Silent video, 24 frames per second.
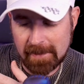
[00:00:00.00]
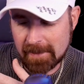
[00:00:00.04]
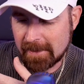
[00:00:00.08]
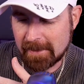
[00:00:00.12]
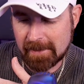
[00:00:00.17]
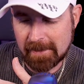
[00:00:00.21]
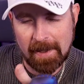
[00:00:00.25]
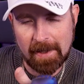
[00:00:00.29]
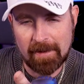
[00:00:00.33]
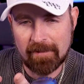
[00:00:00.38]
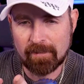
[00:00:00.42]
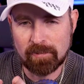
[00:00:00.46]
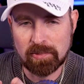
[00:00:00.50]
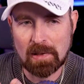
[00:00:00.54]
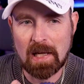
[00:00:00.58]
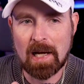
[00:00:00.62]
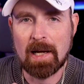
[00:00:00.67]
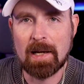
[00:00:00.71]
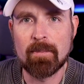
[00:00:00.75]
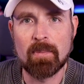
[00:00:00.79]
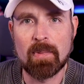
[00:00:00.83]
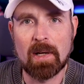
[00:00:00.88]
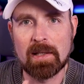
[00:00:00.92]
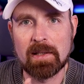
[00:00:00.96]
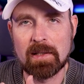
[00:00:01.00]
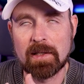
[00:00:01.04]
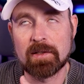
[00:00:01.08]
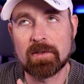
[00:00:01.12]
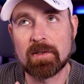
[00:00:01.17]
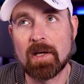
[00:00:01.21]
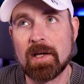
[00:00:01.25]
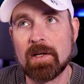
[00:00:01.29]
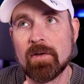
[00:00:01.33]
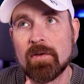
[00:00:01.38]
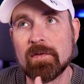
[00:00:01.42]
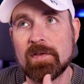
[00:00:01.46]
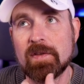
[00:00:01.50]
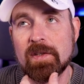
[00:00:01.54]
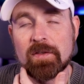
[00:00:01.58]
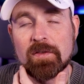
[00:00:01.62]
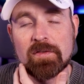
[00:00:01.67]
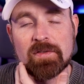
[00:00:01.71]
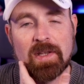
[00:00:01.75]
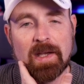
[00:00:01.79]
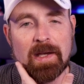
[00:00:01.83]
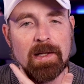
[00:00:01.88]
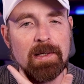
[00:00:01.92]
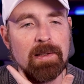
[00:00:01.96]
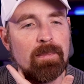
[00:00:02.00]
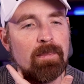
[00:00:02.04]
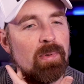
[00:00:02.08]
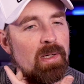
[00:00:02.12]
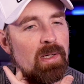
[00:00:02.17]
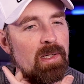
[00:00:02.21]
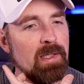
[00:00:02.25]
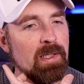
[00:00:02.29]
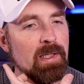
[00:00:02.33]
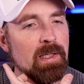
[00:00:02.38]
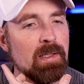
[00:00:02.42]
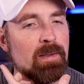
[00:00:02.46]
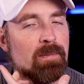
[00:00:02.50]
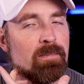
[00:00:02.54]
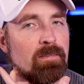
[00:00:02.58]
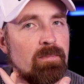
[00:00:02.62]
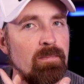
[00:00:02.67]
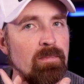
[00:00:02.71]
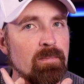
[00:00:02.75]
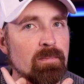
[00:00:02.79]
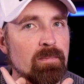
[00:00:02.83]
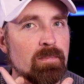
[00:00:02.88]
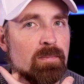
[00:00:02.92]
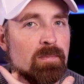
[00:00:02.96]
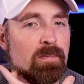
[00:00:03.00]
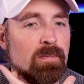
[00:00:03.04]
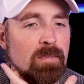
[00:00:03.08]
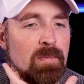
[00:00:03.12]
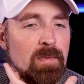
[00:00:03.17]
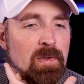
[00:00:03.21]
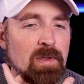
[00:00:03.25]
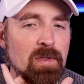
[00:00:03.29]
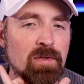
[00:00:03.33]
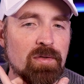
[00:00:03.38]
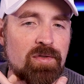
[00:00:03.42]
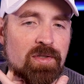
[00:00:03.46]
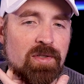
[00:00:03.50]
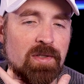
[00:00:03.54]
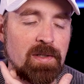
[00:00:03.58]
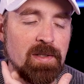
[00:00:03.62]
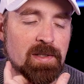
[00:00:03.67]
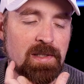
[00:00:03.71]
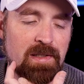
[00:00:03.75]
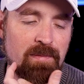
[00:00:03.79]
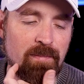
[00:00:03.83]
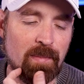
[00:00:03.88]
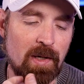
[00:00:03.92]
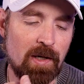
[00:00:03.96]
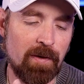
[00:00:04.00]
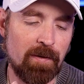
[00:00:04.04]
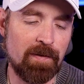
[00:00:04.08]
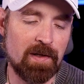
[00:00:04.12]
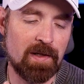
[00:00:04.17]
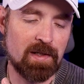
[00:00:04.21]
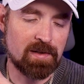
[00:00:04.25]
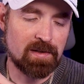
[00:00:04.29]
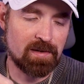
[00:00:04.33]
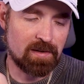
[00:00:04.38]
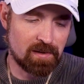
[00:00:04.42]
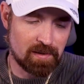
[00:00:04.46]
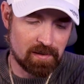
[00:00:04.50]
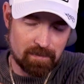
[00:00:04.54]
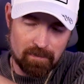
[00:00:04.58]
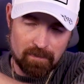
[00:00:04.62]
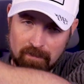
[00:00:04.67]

a safe blind buy. Like, I don't think there's anybody who's gonna smell this